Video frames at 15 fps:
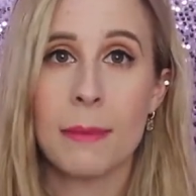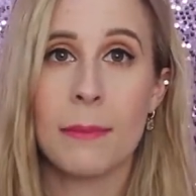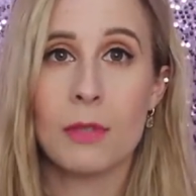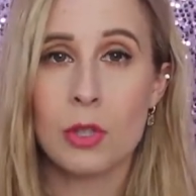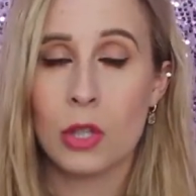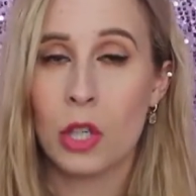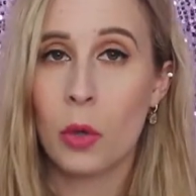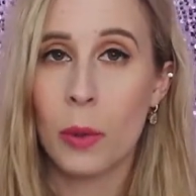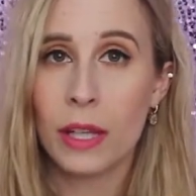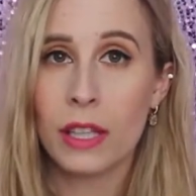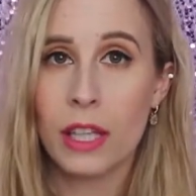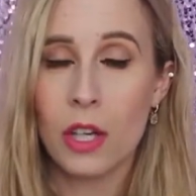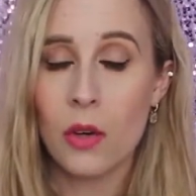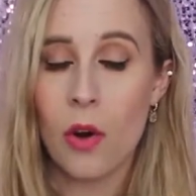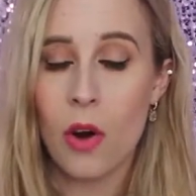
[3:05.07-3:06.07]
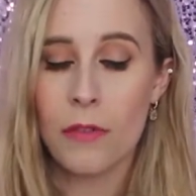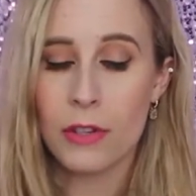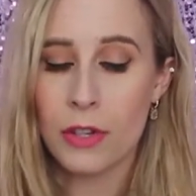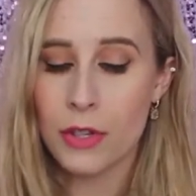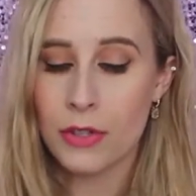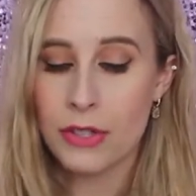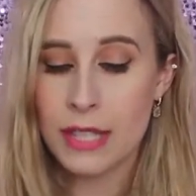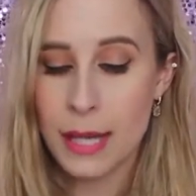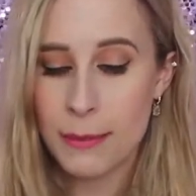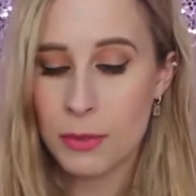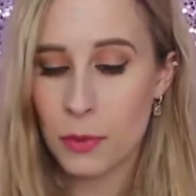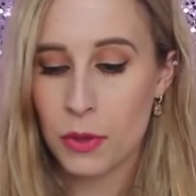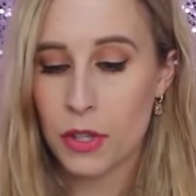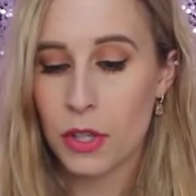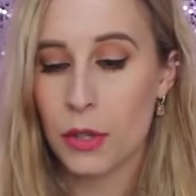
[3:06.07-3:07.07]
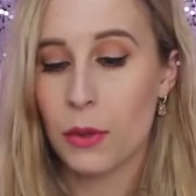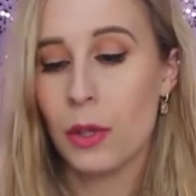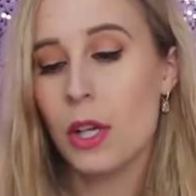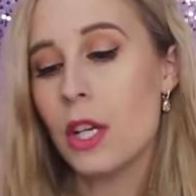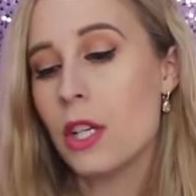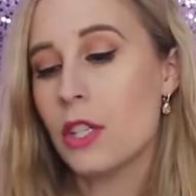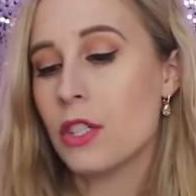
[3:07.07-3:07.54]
but I'm just going to quickly go over those tips with you.